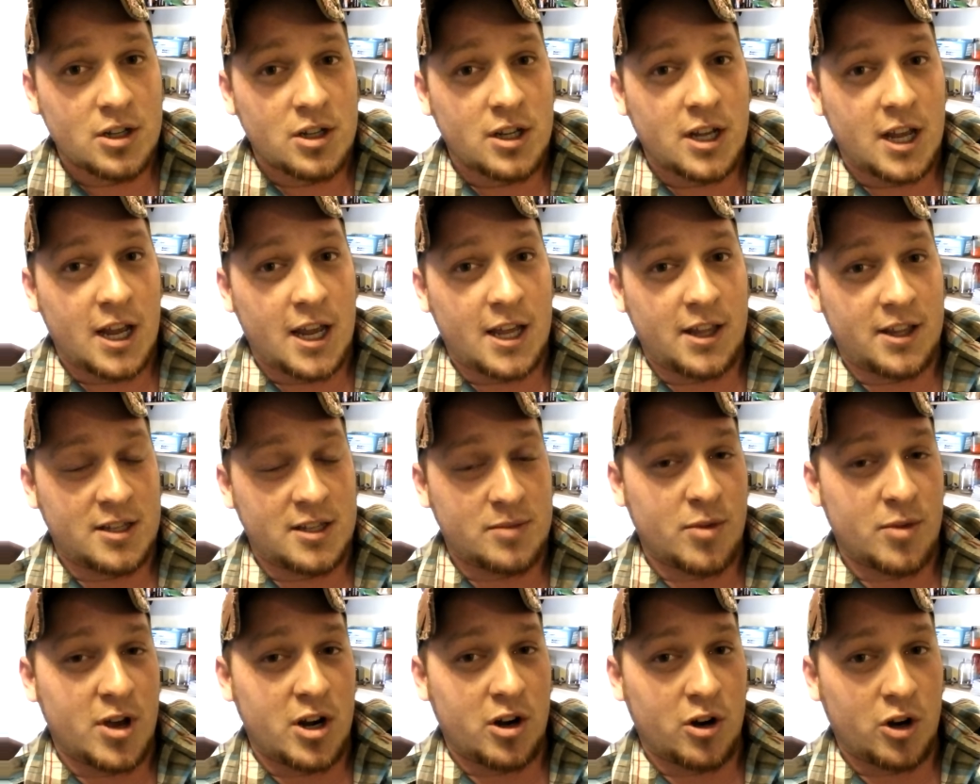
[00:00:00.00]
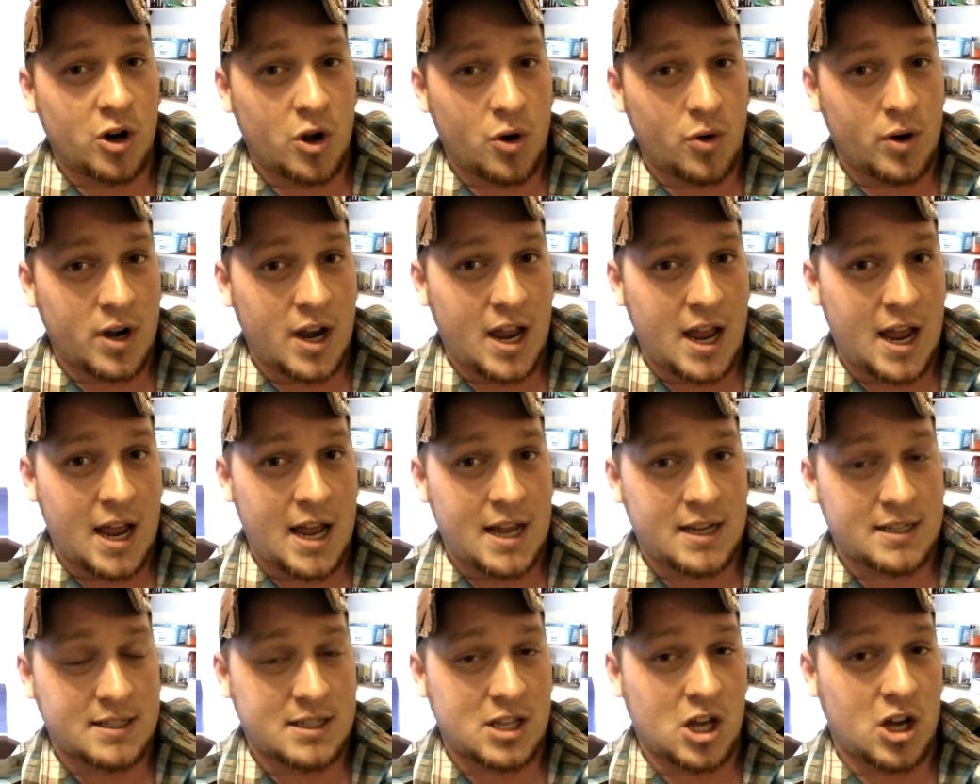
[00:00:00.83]
And these men are known
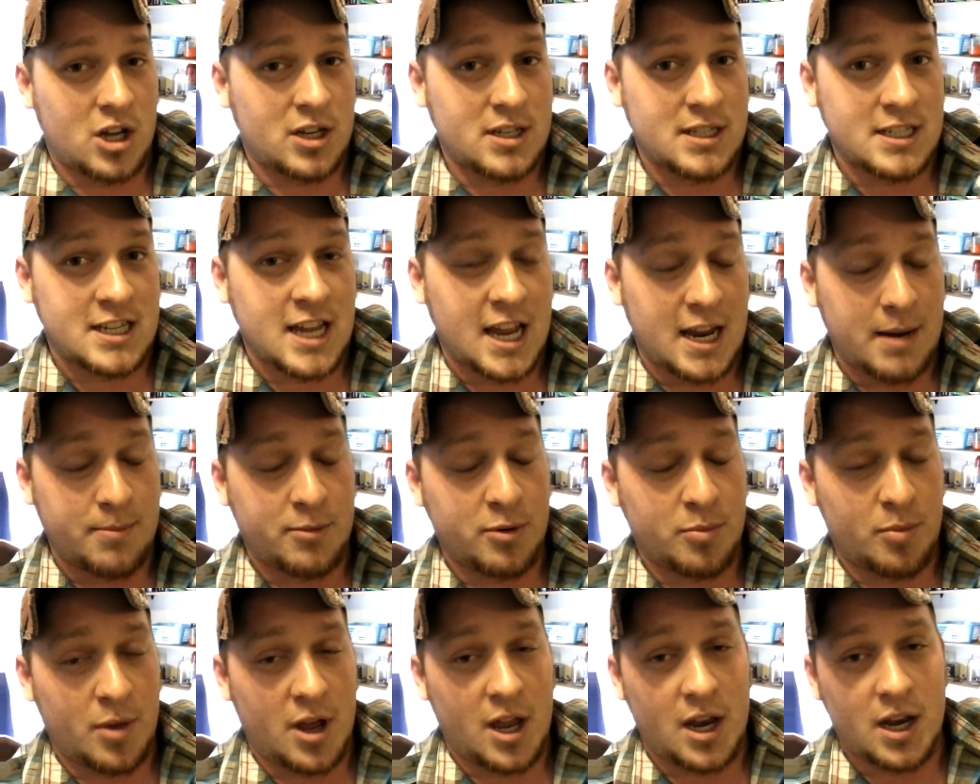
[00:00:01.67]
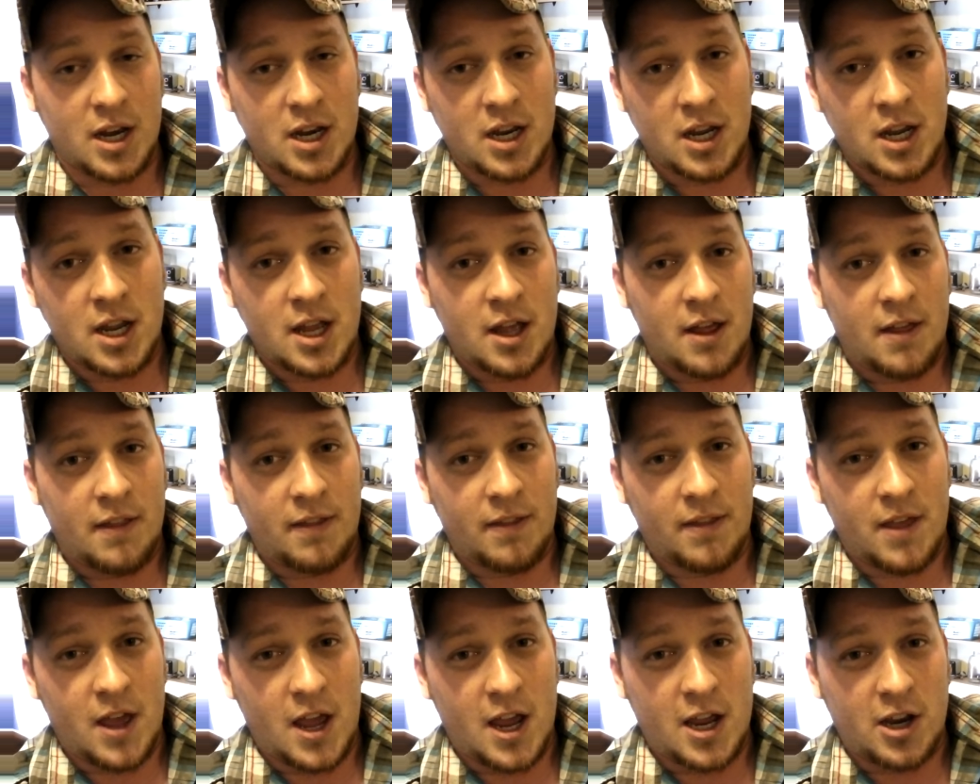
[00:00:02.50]
as the Untamed Men.
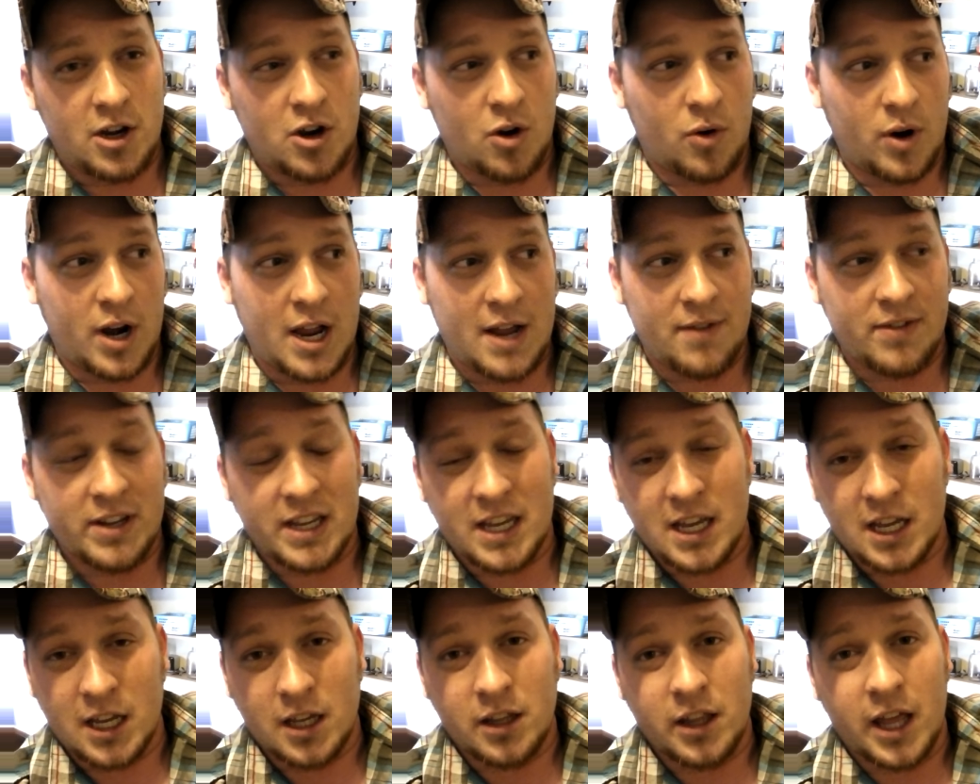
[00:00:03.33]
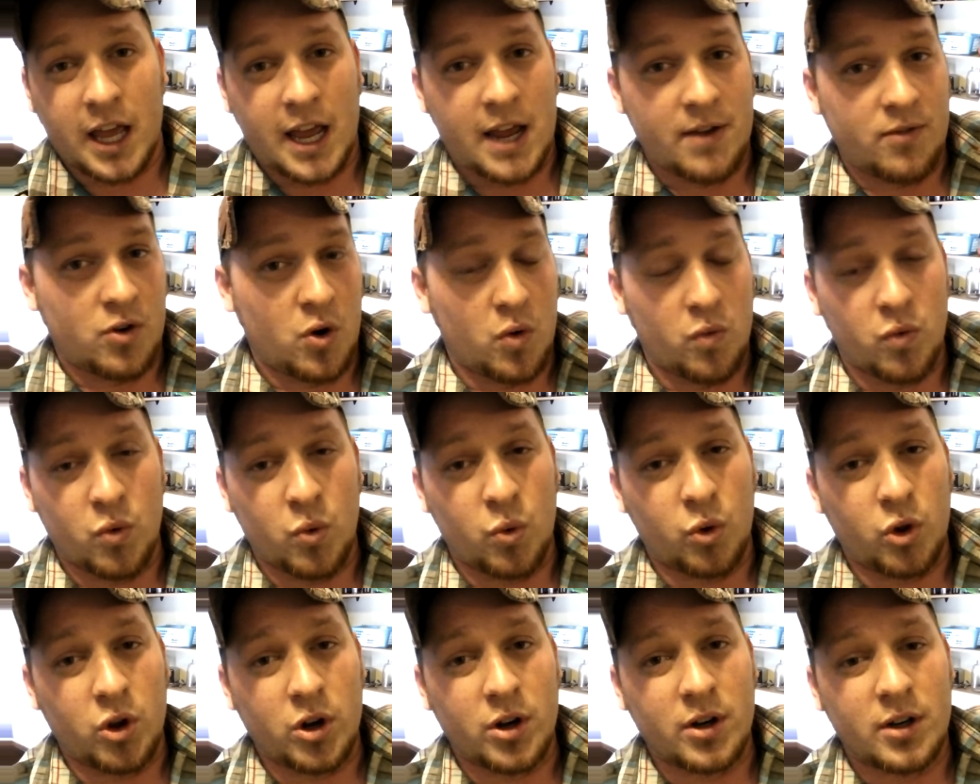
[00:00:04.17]
They don't have a king, they have no
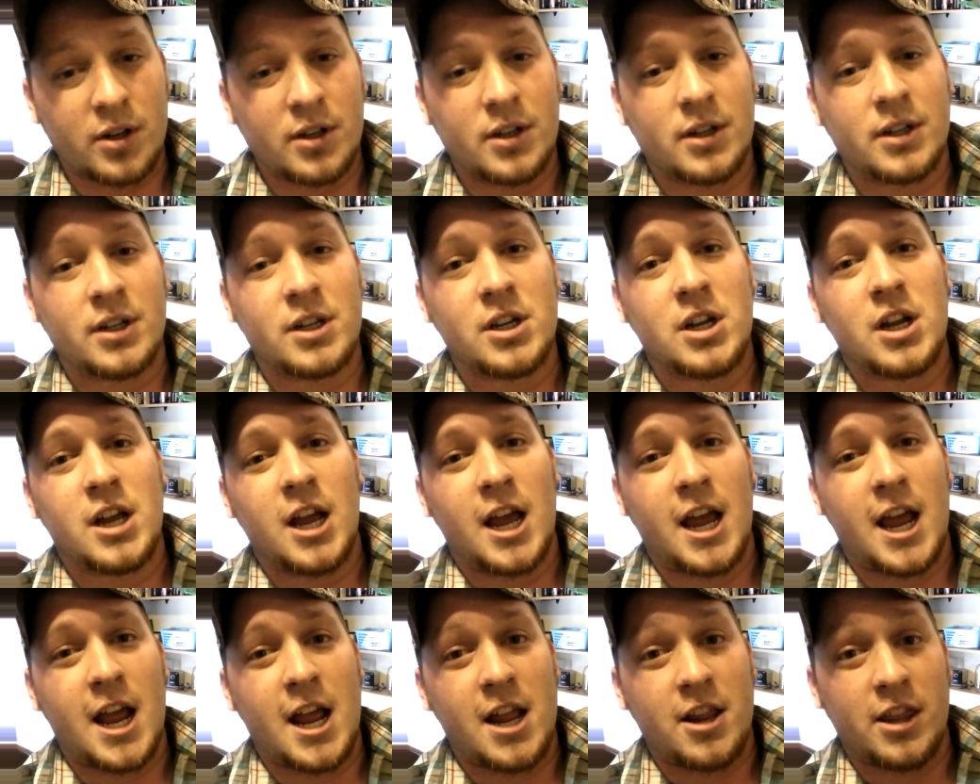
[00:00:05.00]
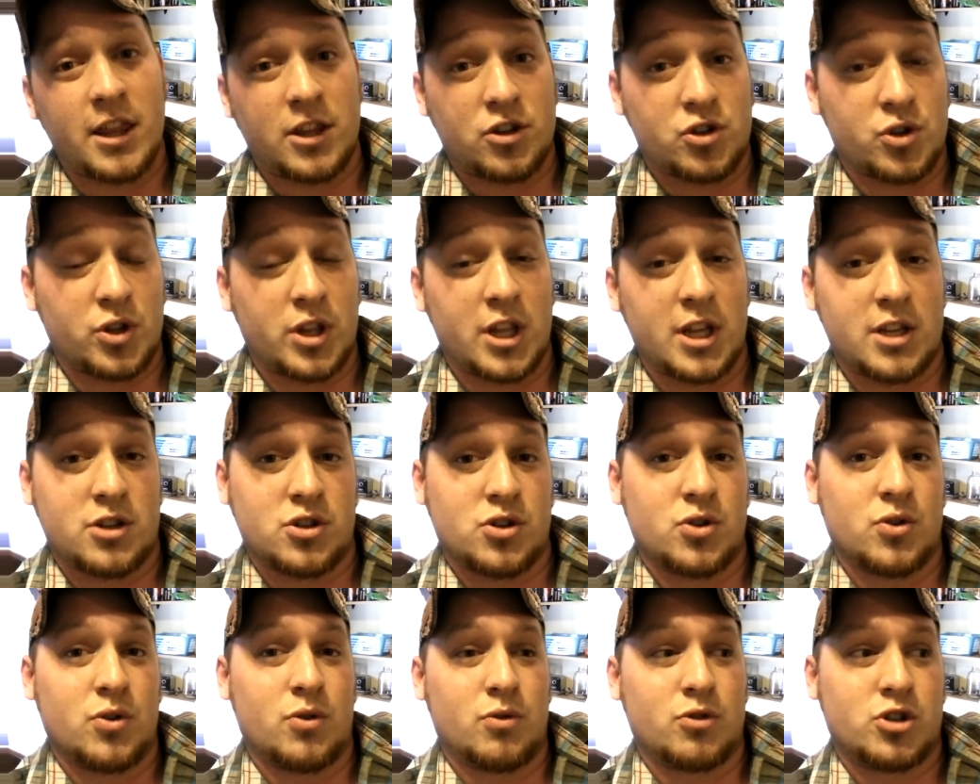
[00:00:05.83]
ruler. And so they
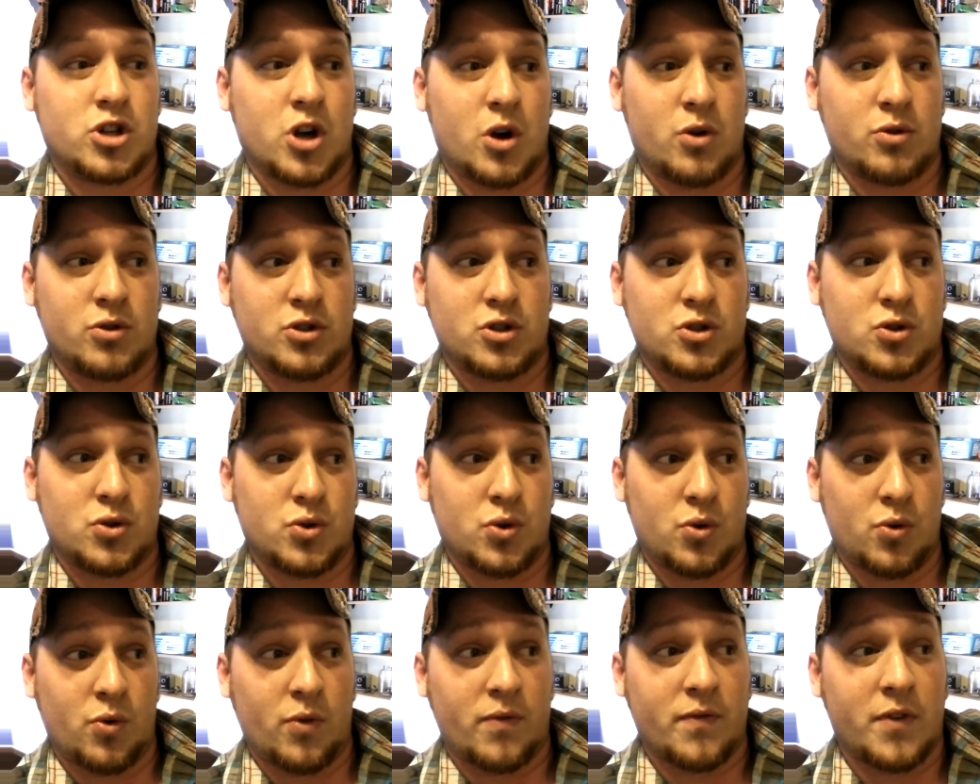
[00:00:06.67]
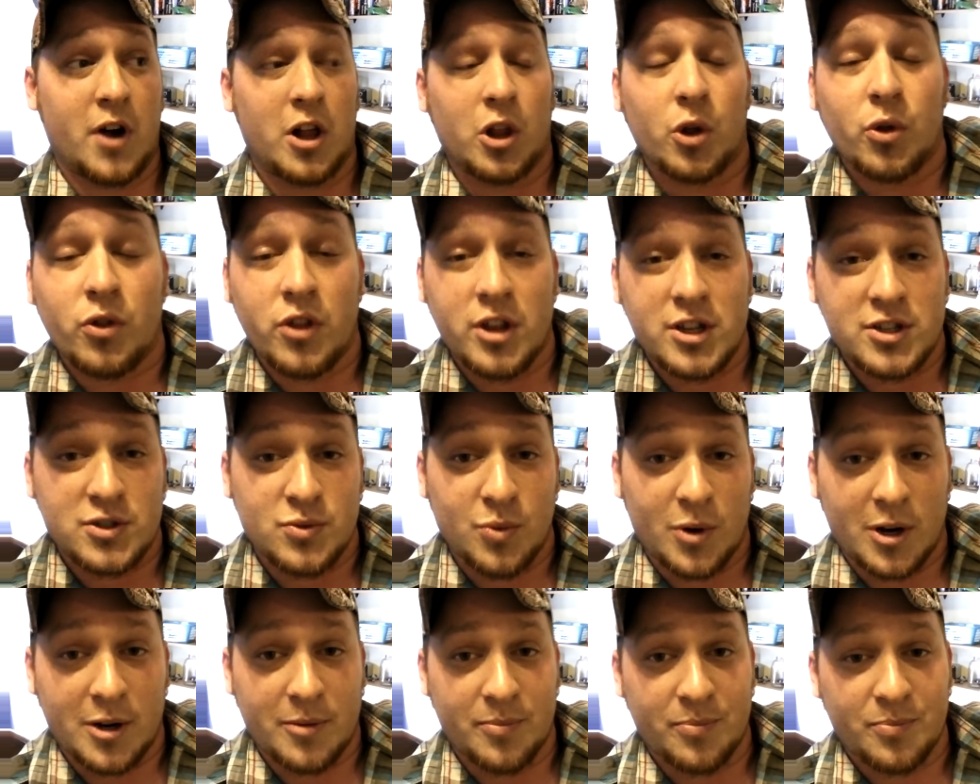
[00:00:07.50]
chose to follow this
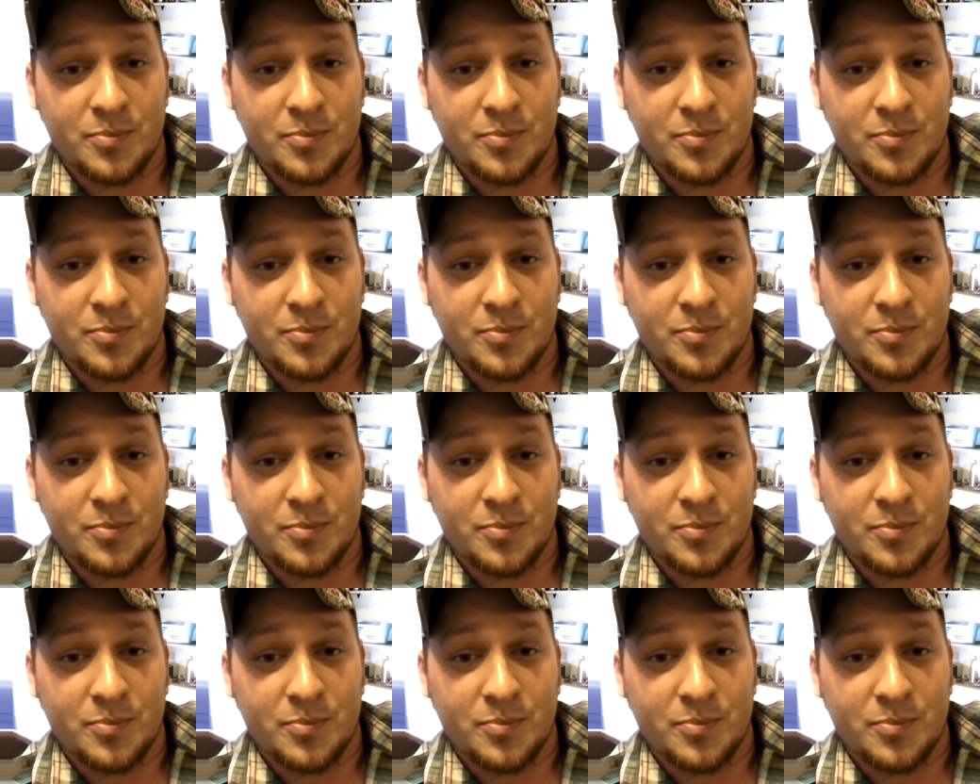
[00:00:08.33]
one.